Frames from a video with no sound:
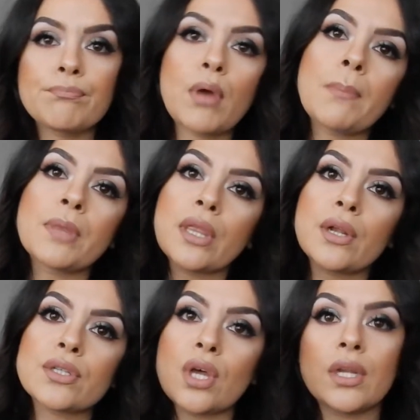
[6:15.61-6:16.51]
pop the
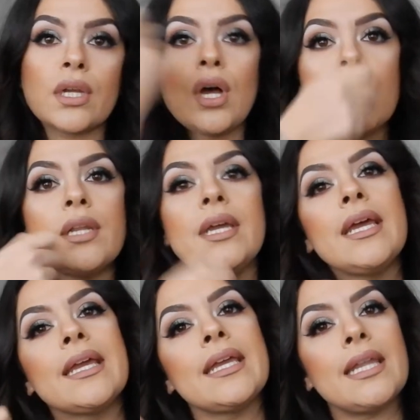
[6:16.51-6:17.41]
Clarisonic on,
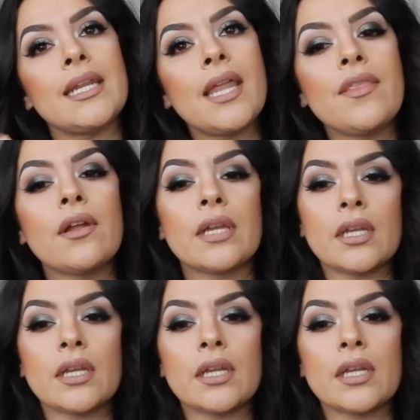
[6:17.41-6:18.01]
get it in there,